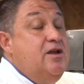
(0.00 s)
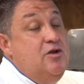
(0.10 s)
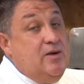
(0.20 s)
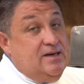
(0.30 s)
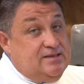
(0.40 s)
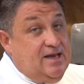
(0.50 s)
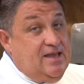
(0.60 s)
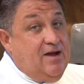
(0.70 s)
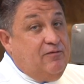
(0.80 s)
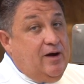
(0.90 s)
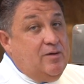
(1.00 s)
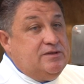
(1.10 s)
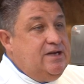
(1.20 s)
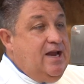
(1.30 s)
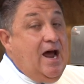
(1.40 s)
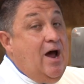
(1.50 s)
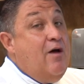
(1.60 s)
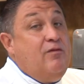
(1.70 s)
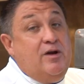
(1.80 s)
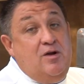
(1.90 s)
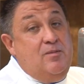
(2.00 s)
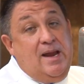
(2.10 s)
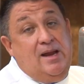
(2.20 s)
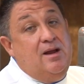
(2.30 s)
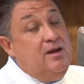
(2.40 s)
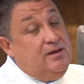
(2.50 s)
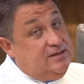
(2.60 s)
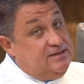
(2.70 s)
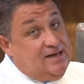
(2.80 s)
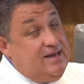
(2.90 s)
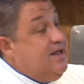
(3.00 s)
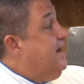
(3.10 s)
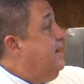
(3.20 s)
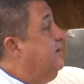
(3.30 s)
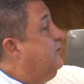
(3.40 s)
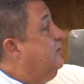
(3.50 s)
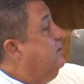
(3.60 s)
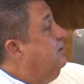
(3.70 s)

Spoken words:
you can set that frequency, however you may decide that is.